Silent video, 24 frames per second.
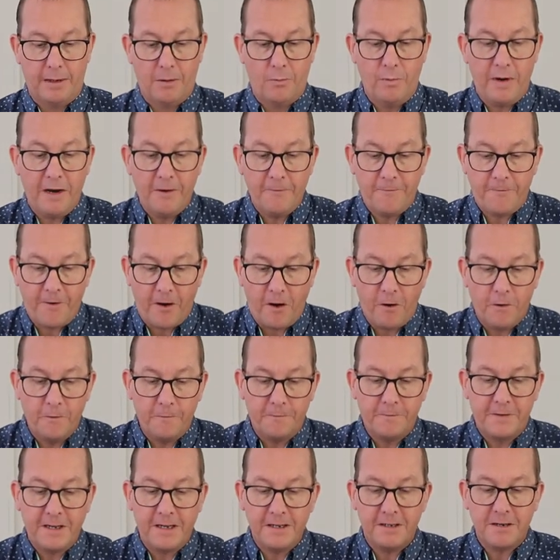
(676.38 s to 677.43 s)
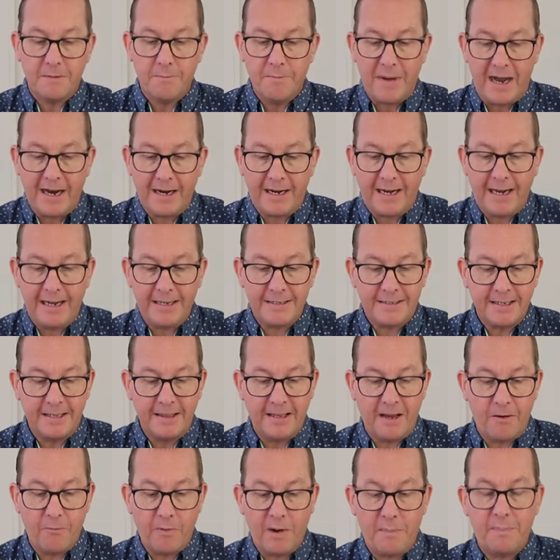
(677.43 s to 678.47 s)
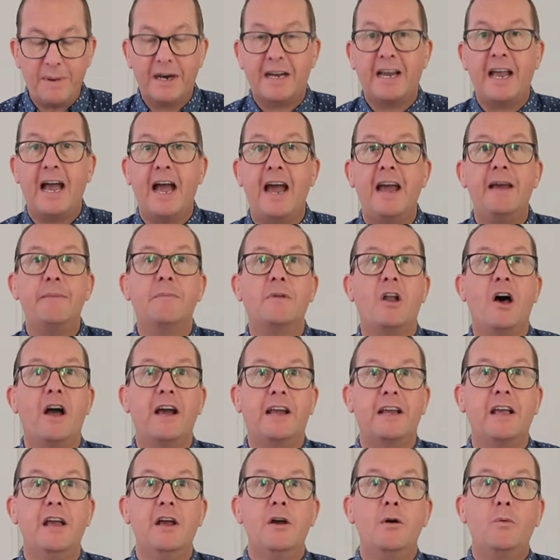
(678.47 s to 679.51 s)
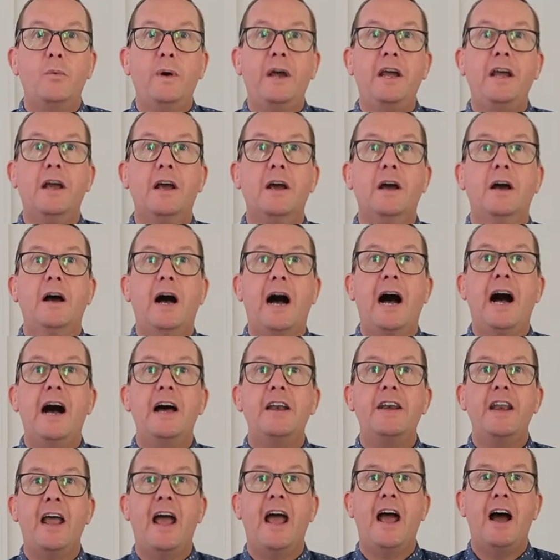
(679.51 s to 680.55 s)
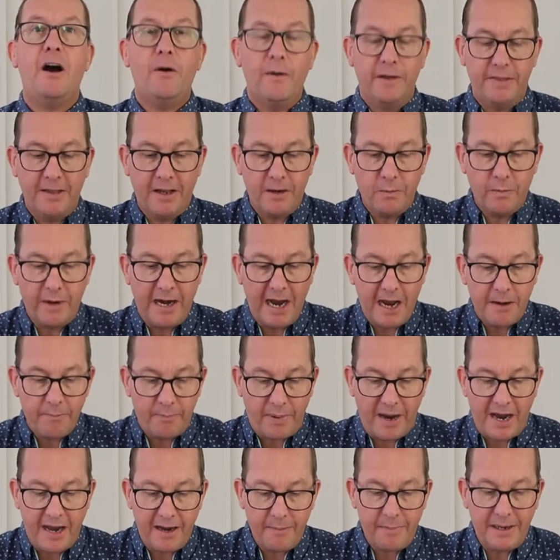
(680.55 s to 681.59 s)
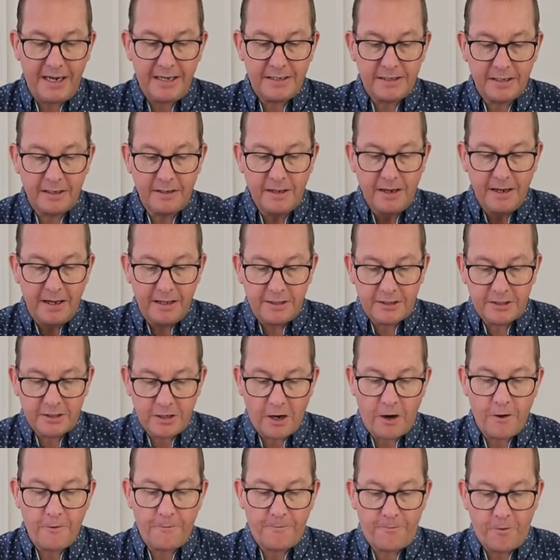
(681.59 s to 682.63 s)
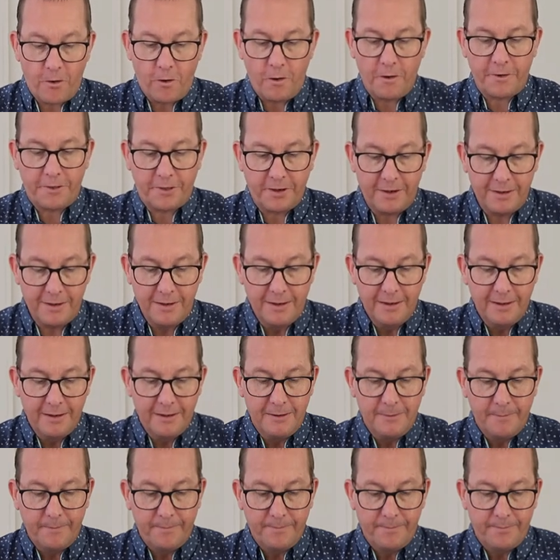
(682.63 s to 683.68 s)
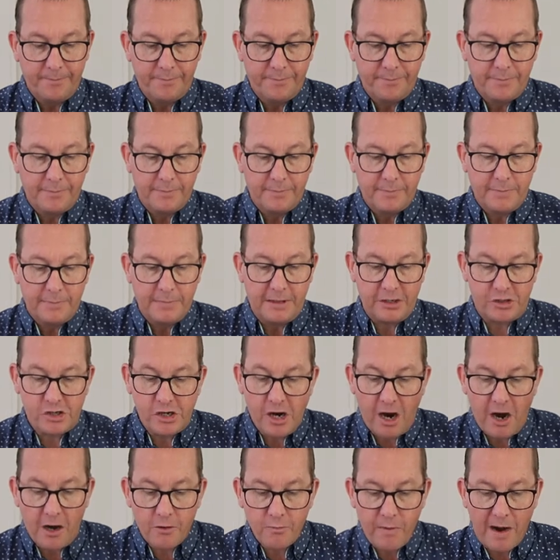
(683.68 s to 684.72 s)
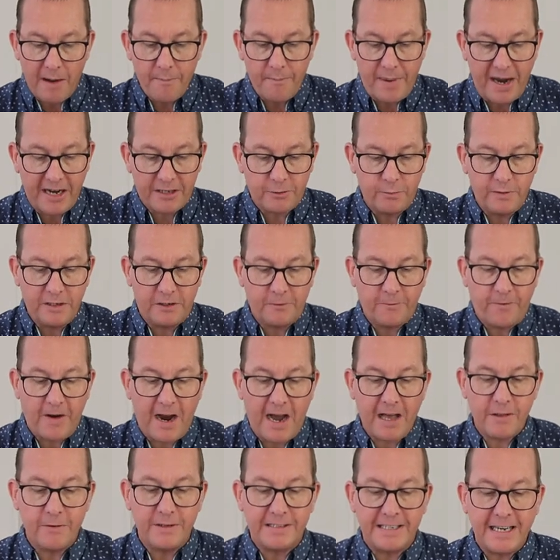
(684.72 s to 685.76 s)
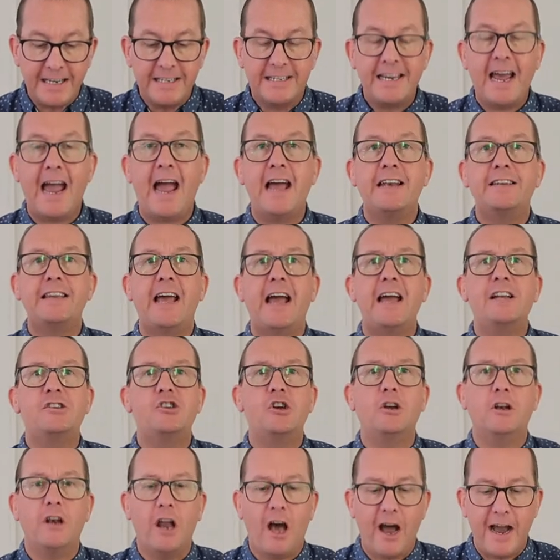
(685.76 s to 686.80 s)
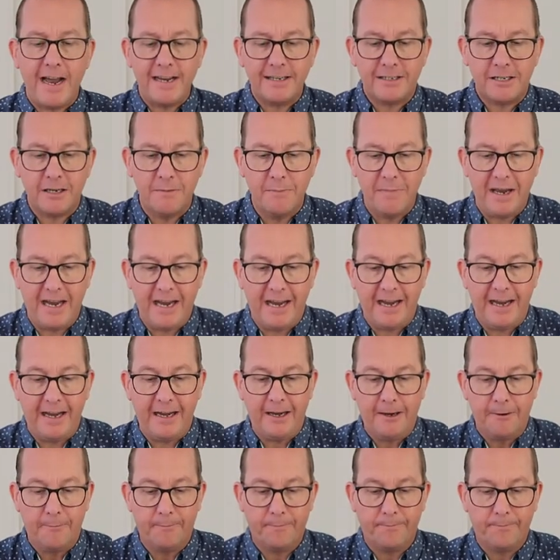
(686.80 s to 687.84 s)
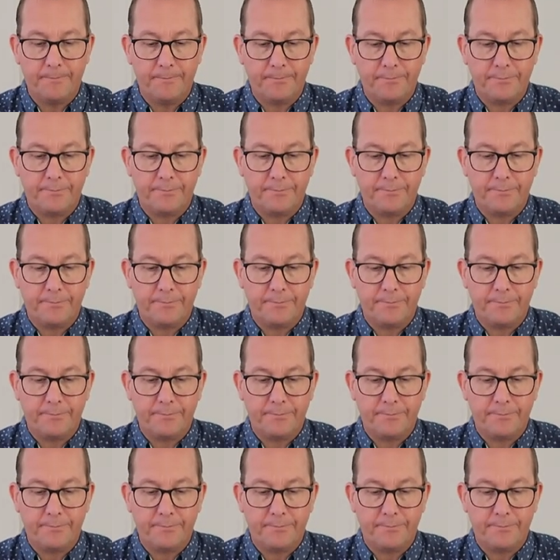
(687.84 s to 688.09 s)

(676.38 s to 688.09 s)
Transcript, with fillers: We evolved into monkeys and then we became like we are now, and then we had babies and, and so forth, and the child ran back to his father and said, Dad, Dad, you lied to me.